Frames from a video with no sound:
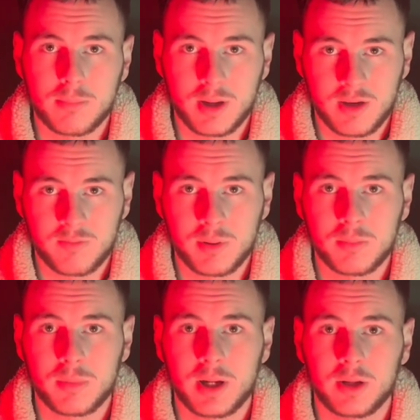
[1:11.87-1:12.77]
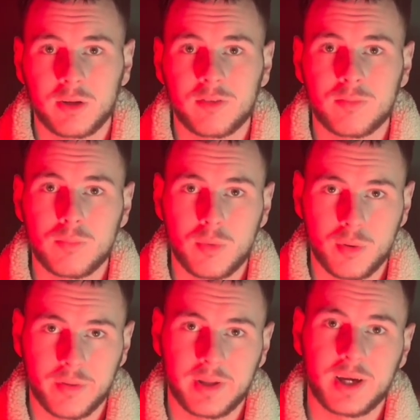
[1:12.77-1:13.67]
I may have been biting off
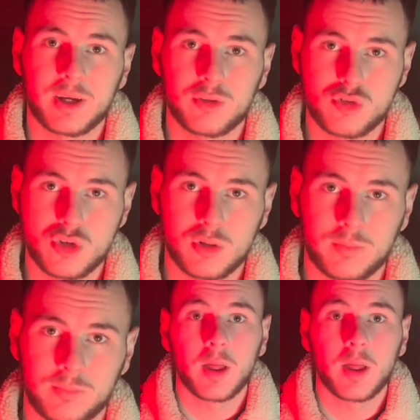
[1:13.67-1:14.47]
more than I could chew.